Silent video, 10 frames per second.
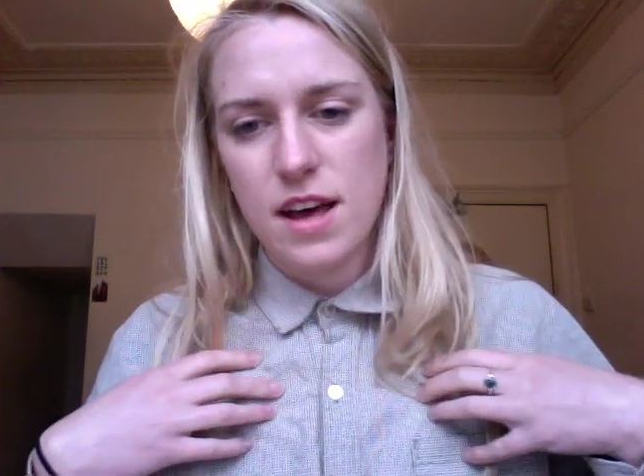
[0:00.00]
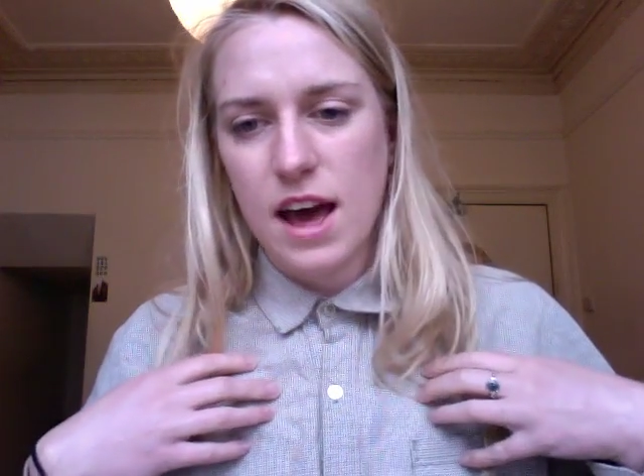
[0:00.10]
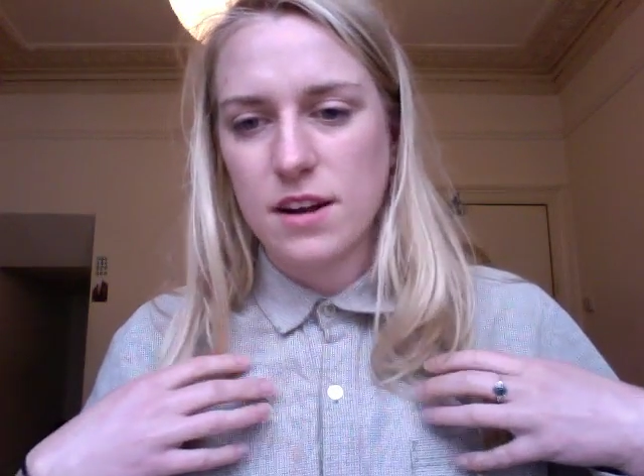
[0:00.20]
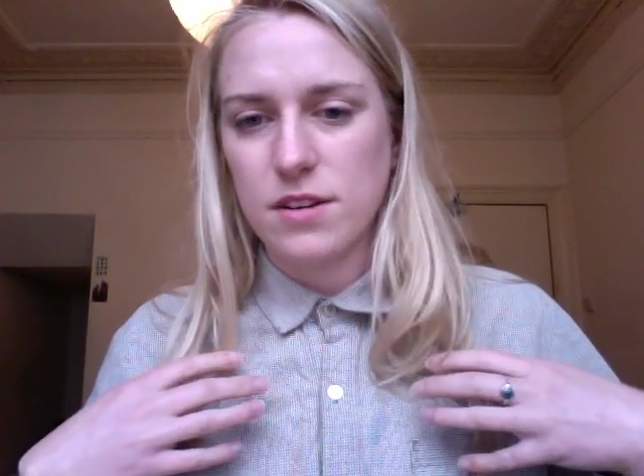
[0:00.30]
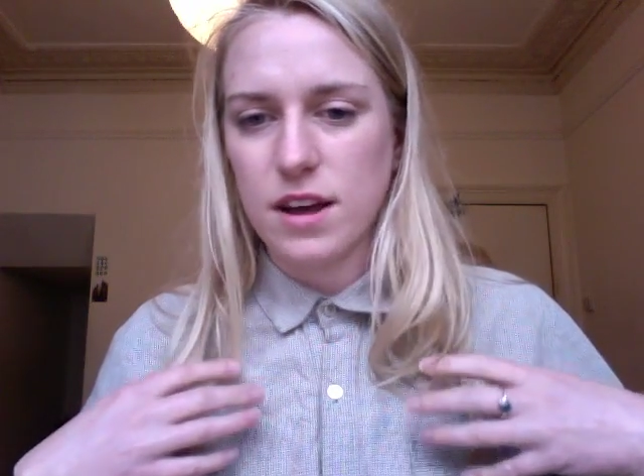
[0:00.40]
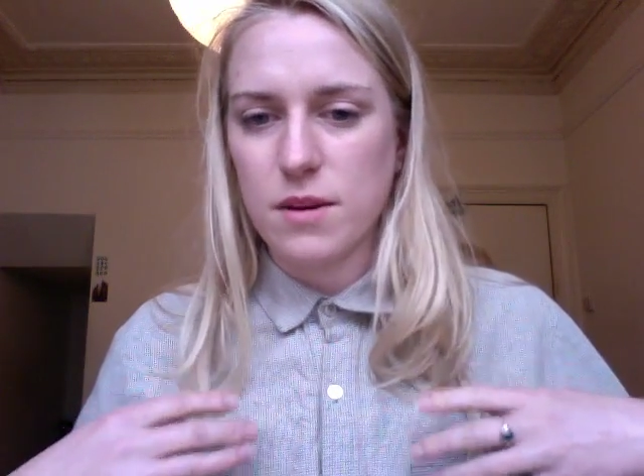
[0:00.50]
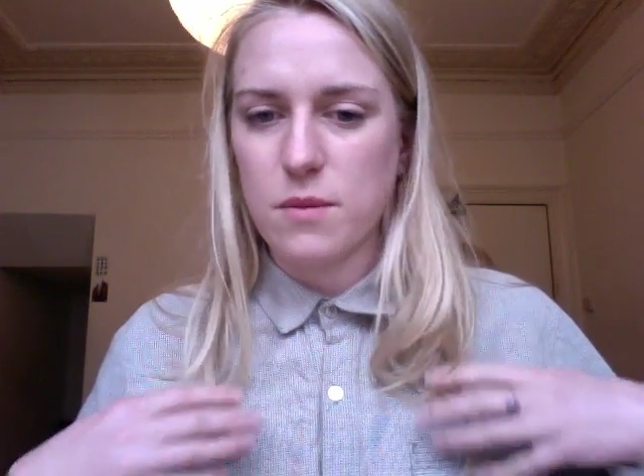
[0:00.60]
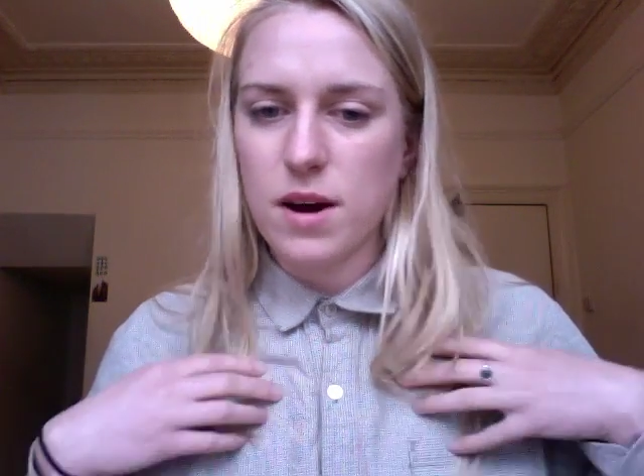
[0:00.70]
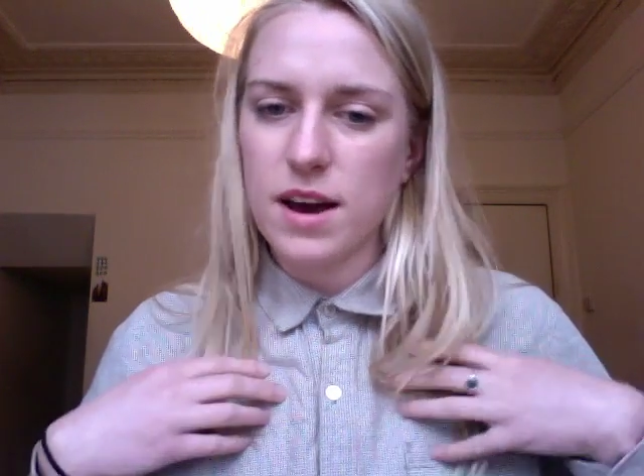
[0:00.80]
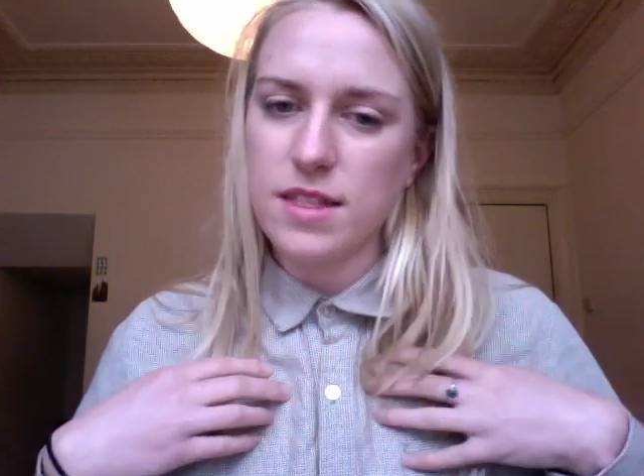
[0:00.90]
and like
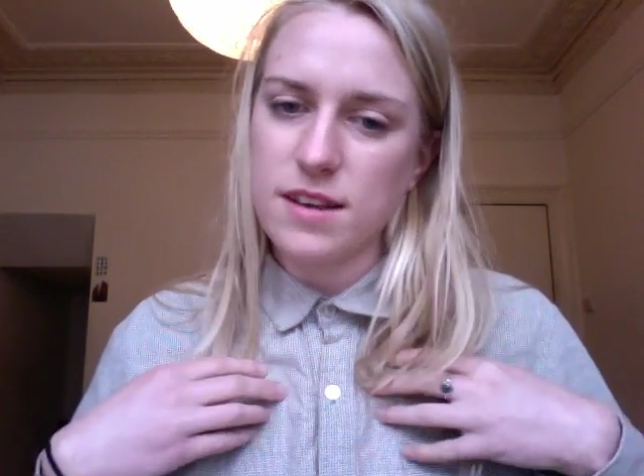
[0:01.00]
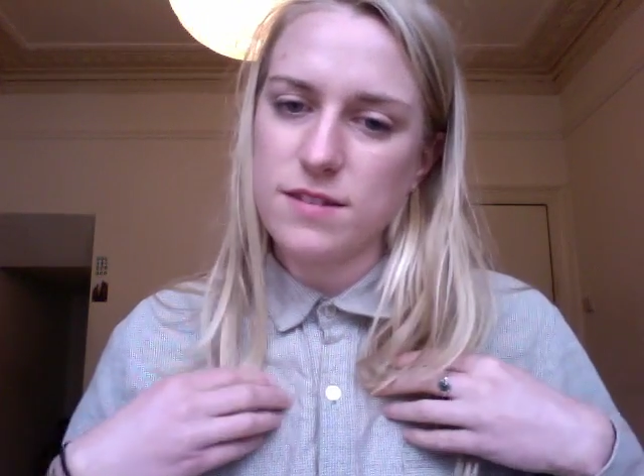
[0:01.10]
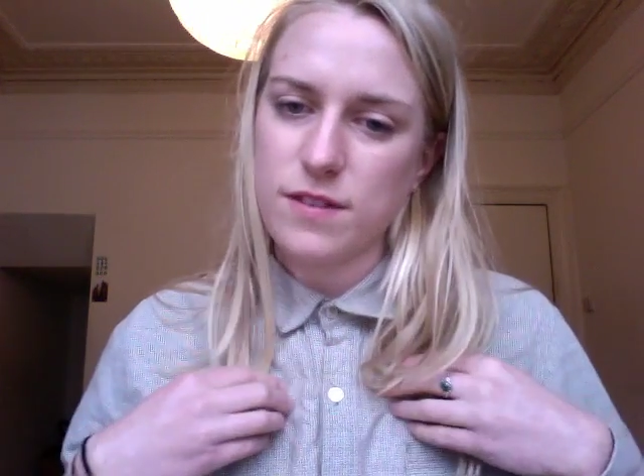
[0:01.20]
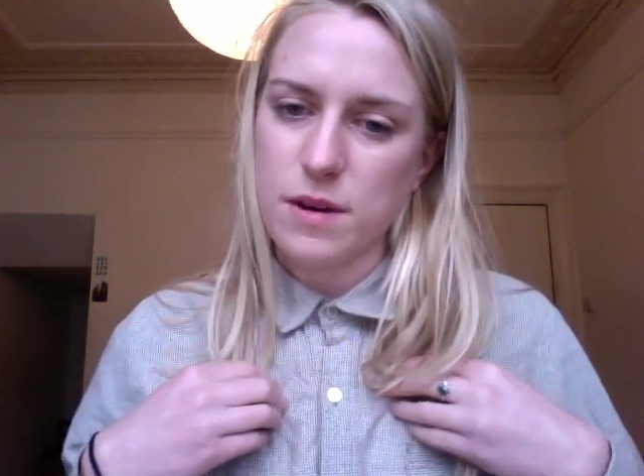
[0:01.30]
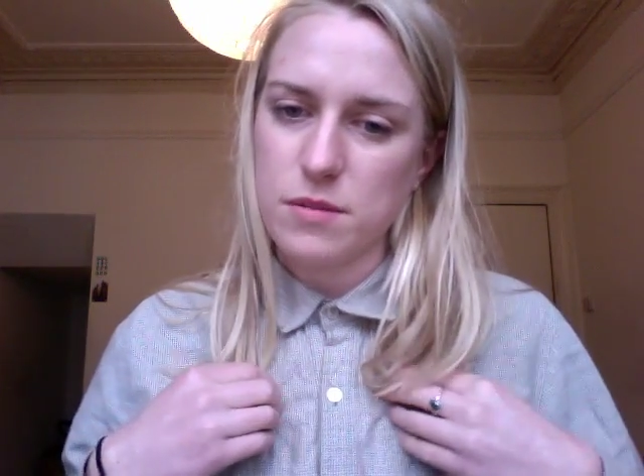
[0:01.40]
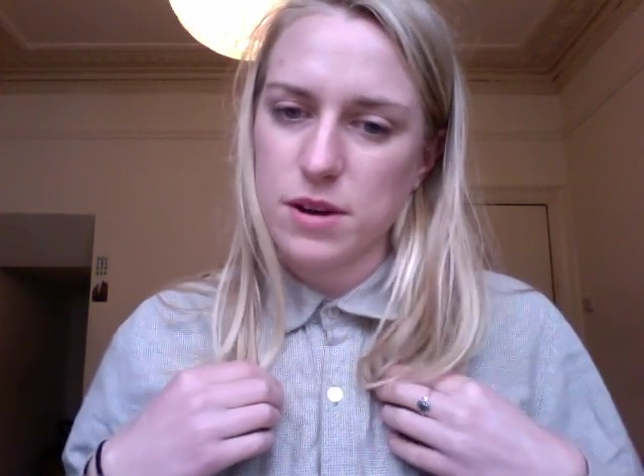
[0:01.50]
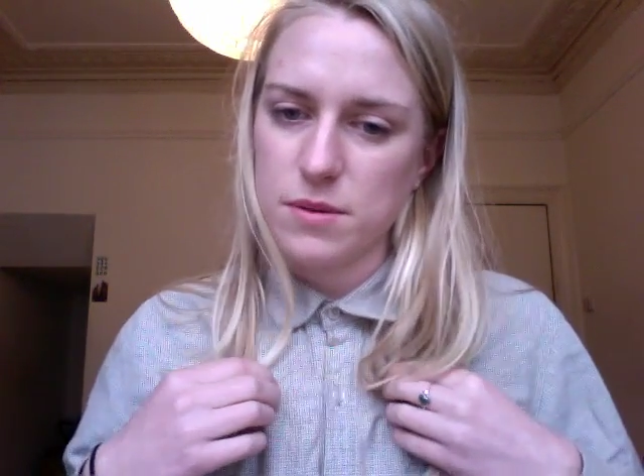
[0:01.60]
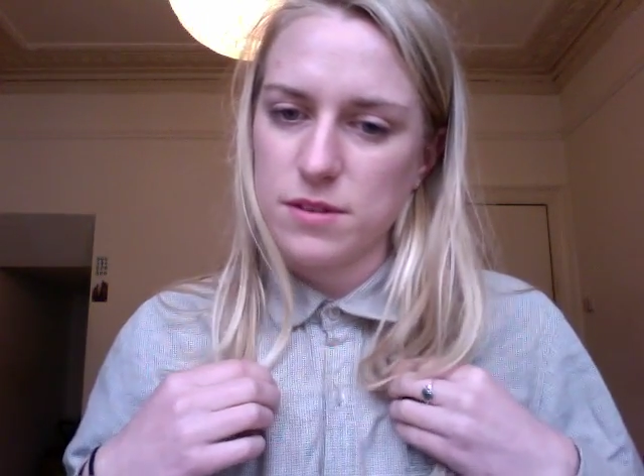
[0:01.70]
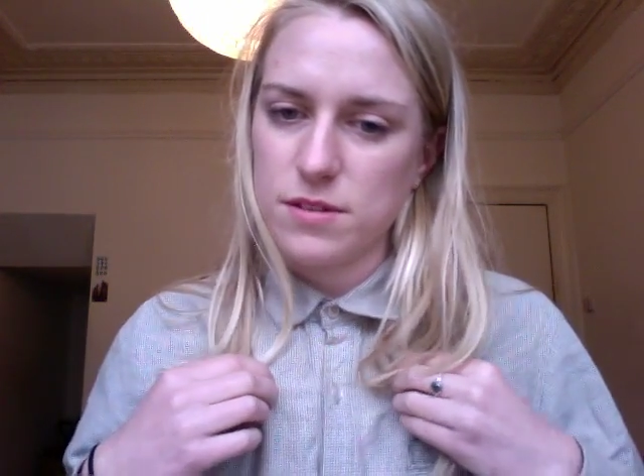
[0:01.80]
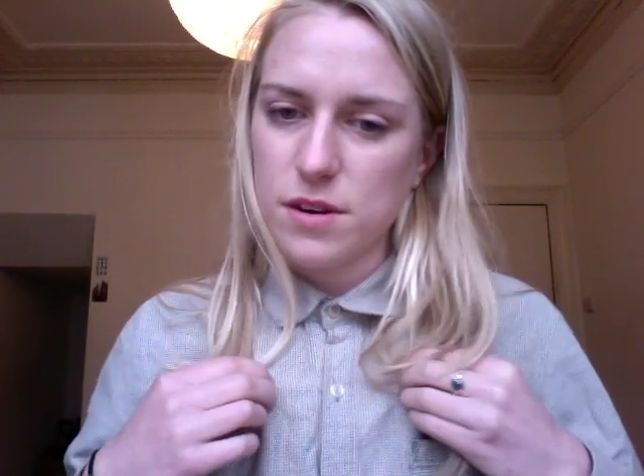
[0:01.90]
why this fabric
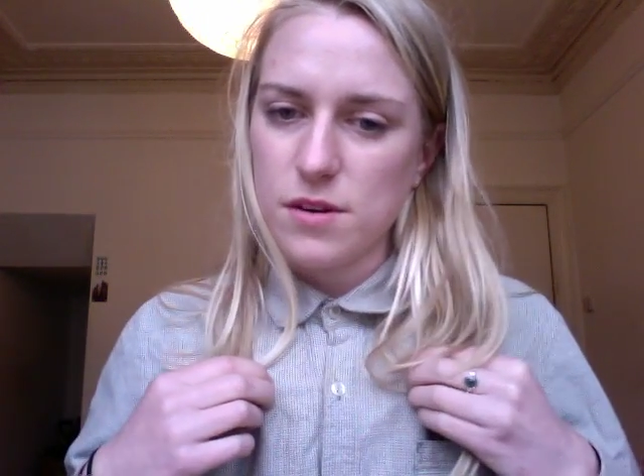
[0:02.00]
was